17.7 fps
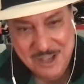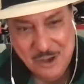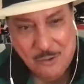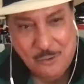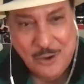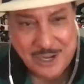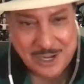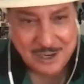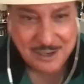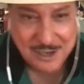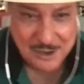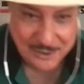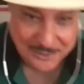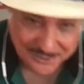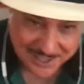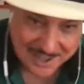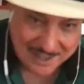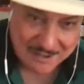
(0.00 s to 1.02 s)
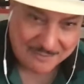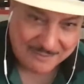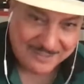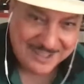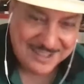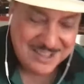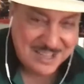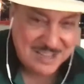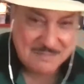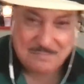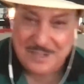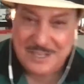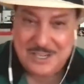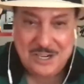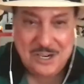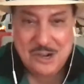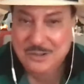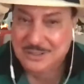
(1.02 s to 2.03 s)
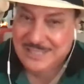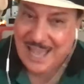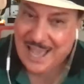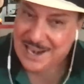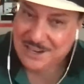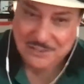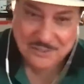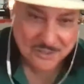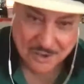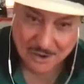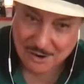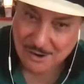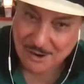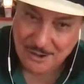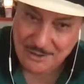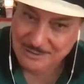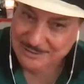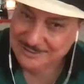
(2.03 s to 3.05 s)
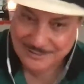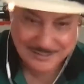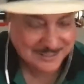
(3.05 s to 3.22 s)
We could lose him, but you know, Daddy's girl.